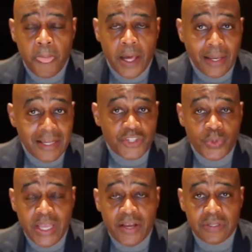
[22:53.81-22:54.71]
Unless
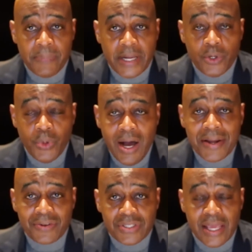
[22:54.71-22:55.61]
we have somebody who
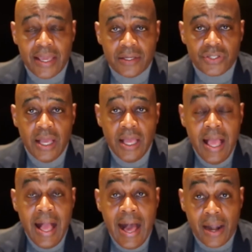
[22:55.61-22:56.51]
understands
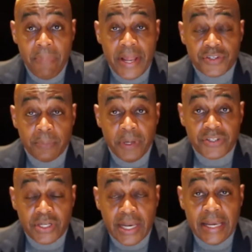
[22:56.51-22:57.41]
how to manage a
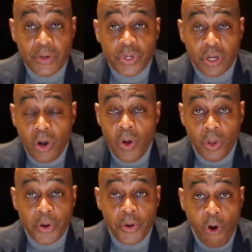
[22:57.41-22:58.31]
budget and who can
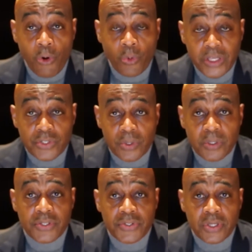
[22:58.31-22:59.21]
call on all
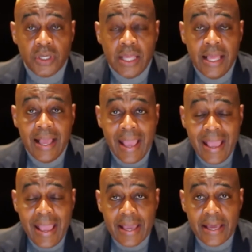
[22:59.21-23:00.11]
resources
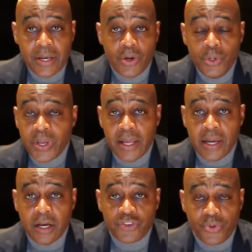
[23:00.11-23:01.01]
and who
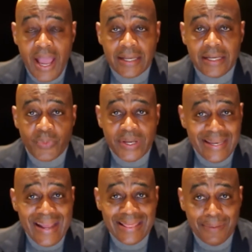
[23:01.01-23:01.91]
can attract and
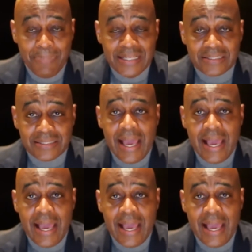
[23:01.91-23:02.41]
retain the best